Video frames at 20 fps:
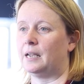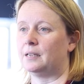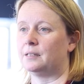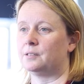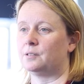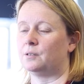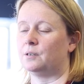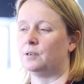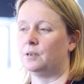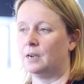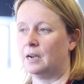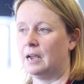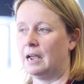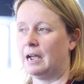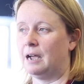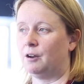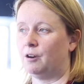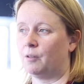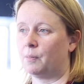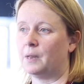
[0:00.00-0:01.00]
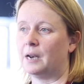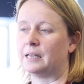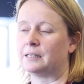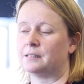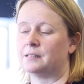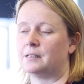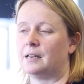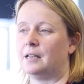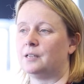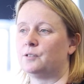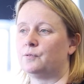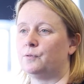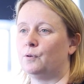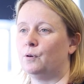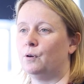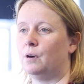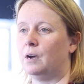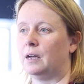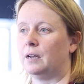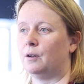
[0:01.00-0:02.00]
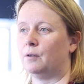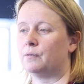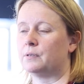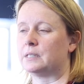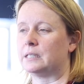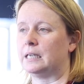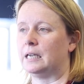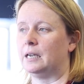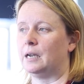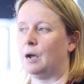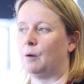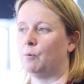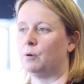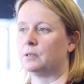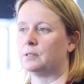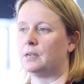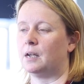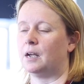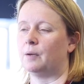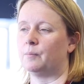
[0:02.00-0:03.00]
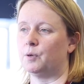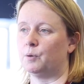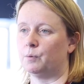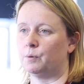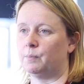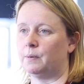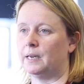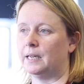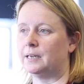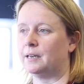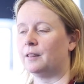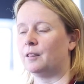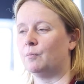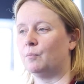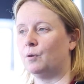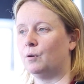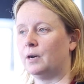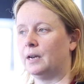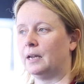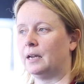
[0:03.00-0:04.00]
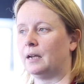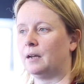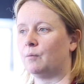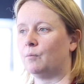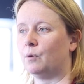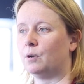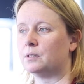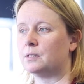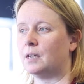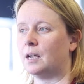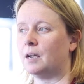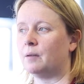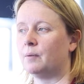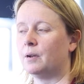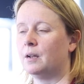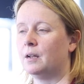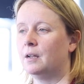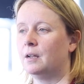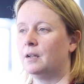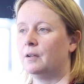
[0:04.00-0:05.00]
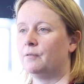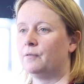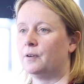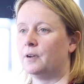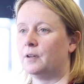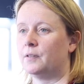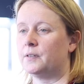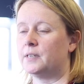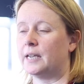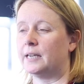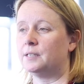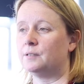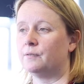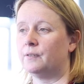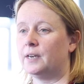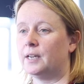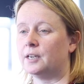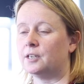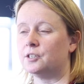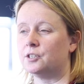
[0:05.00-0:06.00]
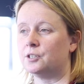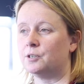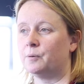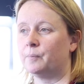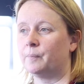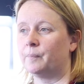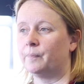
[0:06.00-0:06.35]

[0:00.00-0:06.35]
as to how long the lessons last for and obviously at what time you would be needed in the morning and what time for the day to finish.